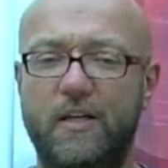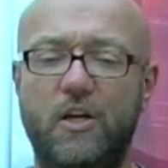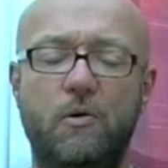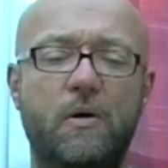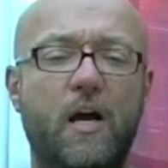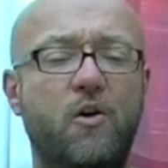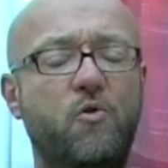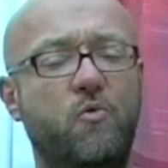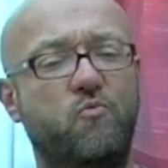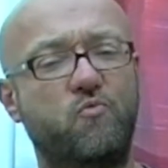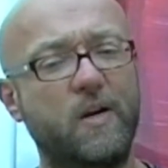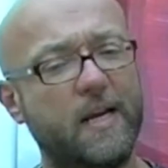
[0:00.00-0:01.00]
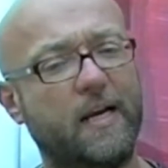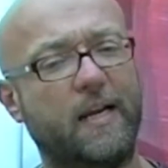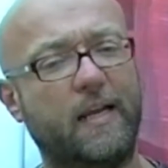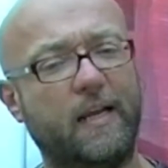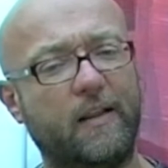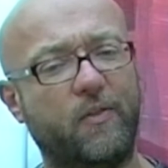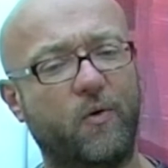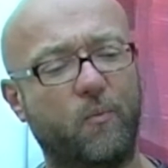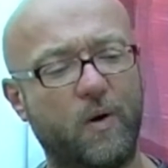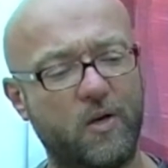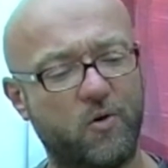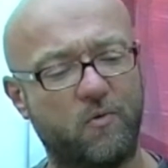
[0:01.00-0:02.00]
You know really that
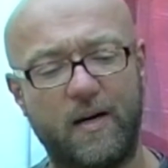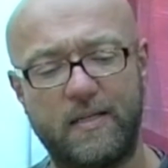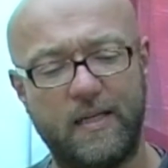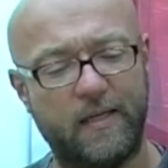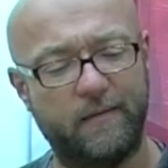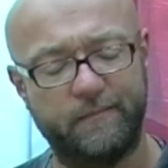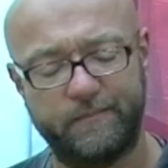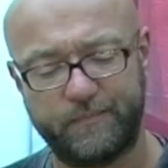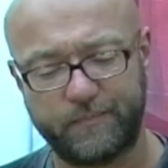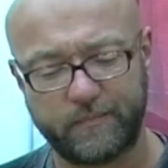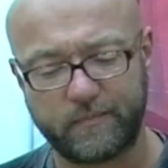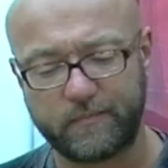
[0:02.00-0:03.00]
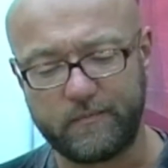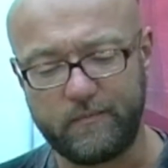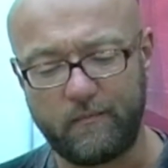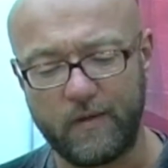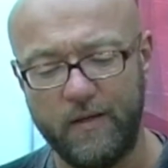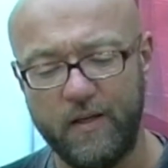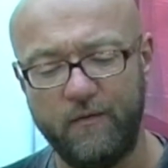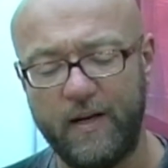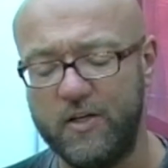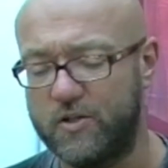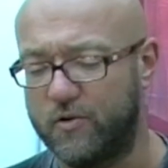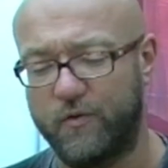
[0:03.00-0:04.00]
when you're writing the
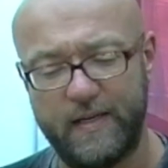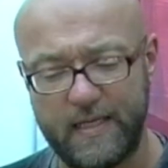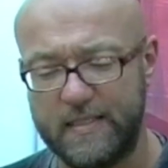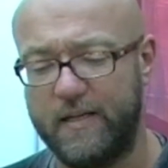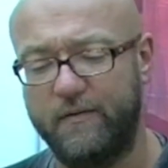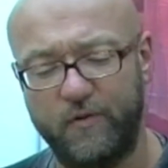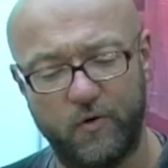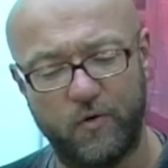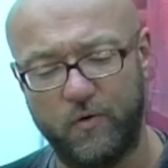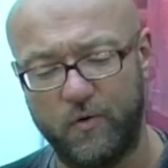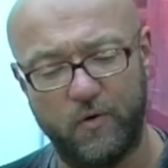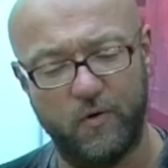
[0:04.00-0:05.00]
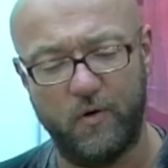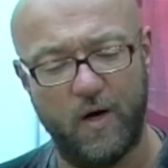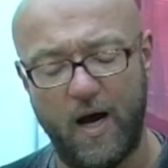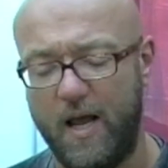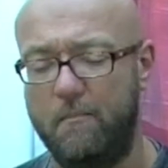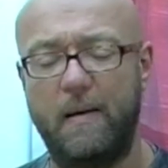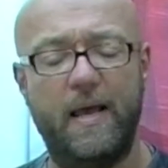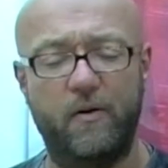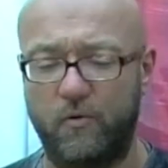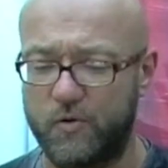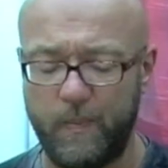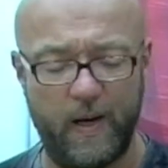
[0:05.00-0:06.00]
Avengers or Fantastic Four or Iron Man
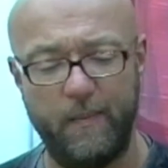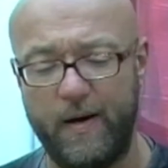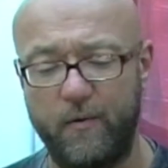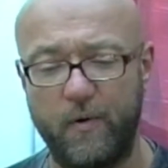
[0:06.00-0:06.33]
or Spider-Man,